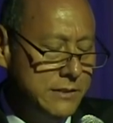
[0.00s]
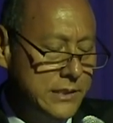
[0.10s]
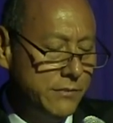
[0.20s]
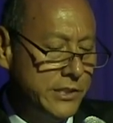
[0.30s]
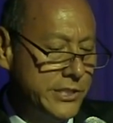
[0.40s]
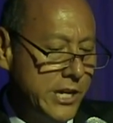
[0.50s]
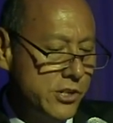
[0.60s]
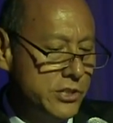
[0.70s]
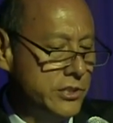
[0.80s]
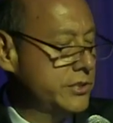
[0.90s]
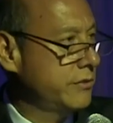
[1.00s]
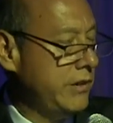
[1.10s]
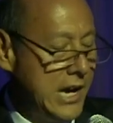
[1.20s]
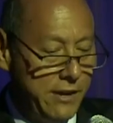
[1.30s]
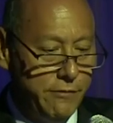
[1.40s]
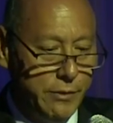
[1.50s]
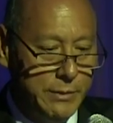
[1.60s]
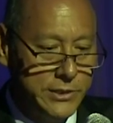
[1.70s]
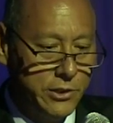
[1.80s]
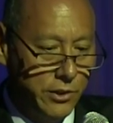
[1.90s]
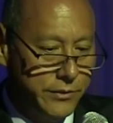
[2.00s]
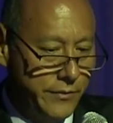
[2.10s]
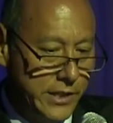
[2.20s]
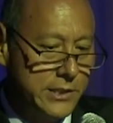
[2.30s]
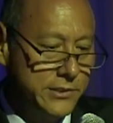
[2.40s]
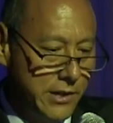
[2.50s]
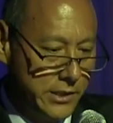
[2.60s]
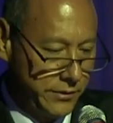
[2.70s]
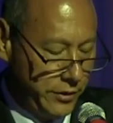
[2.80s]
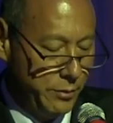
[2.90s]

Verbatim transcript: As civilizations to survive, we must cultivate the science